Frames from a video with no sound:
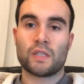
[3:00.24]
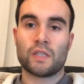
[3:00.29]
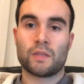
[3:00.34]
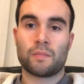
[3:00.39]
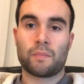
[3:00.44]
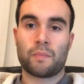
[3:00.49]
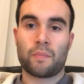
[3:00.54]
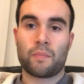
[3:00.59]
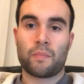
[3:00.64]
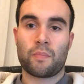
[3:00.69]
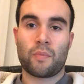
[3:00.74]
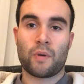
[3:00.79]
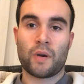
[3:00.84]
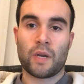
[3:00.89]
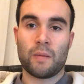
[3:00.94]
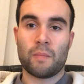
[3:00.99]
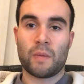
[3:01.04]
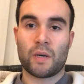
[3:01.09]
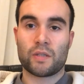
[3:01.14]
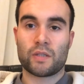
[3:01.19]
is
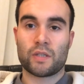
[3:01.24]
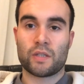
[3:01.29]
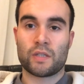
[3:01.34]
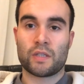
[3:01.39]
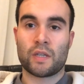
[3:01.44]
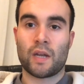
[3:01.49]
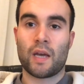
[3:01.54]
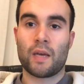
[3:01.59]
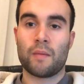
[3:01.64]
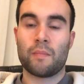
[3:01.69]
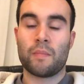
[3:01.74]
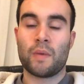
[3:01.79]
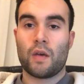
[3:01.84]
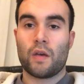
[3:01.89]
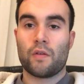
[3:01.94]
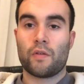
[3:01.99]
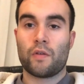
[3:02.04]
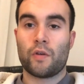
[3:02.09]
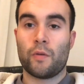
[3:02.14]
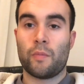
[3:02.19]
pretty much the same.
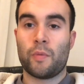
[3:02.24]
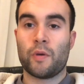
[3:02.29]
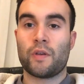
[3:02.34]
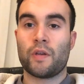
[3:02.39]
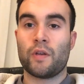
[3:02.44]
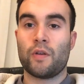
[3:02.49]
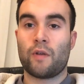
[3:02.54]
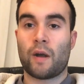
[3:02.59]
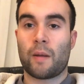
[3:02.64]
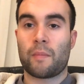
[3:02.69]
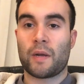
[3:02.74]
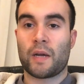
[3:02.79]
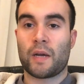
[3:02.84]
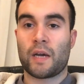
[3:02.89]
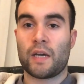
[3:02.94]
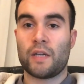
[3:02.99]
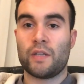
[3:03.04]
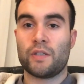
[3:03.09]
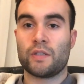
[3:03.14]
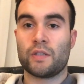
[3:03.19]
So you put in your
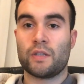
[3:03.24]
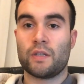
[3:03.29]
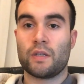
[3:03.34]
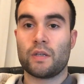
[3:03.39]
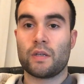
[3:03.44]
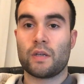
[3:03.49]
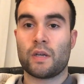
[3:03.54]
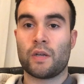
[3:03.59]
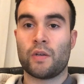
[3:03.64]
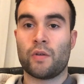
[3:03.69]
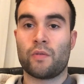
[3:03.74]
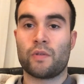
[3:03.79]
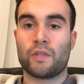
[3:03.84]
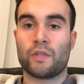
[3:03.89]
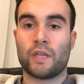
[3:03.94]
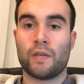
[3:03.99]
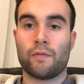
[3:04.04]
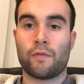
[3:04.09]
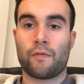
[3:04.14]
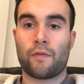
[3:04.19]
application and you'll
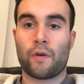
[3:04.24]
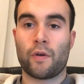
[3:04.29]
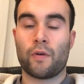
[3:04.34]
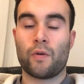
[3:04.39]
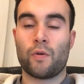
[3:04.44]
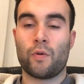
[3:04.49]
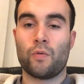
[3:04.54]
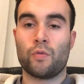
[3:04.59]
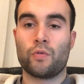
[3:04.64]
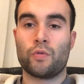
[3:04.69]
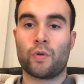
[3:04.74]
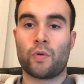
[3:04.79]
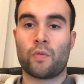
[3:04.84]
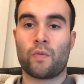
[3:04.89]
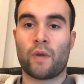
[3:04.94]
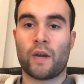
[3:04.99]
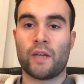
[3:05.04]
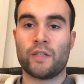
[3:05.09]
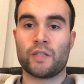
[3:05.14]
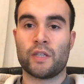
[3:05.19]
receive a phone call to
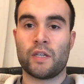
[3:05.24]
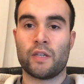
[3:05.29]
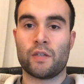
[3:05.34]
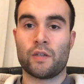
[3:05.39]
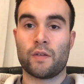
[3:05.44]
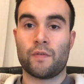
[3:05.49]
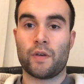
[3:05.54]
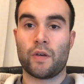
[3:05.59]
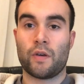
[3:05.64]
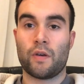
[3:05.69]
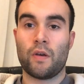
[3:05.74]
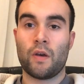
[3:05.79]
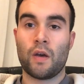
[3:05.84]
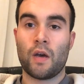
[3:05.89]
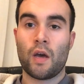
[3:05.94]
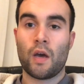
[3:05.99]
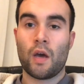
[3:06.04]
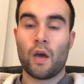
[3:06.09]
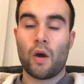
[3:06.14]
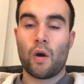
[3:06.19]
arrange an interview.
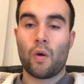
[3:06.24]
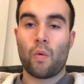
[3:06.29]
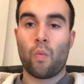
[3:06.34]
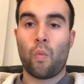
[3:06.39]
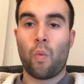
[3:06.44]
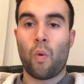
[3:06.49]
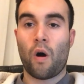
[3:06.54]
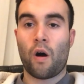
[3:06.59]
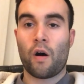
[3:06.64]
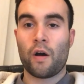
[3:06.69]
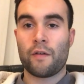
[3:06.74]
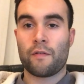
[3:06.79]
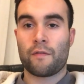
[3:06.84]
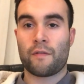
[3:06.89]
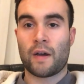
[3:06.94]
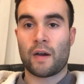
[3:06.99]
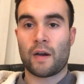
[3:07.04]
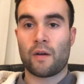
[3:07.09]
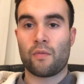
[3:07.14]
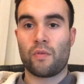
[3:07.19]
What I
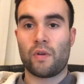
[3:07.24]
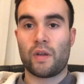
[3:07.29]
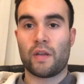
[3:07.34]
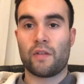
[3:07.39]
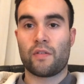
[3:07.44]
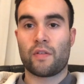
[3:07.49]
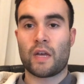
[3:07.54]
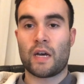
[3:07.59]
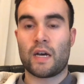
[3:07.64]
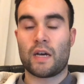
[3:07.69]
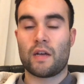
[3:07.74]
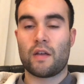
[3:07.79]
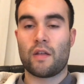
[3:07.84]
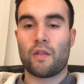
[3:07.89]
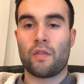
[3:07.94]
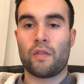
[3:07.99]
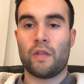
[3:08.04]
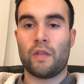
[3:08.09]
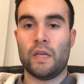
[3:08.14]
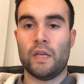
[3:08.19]
found is that
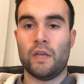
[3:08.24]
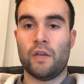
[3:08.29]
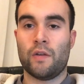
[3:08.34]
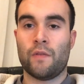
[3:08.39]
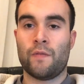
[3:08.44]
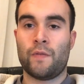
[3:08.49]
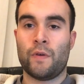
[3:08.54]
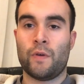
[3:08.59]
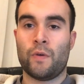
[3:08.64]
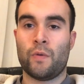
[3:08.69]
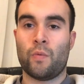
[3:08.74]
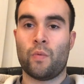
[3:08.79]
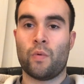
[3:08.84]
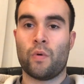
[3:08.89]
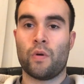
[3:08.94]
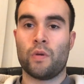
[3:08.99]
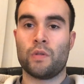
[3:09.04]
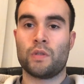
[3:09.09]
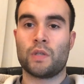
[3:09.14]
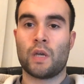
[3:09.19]
the interview
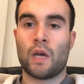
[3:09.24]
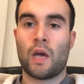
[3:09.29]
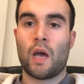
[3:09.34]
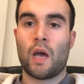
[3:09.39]
was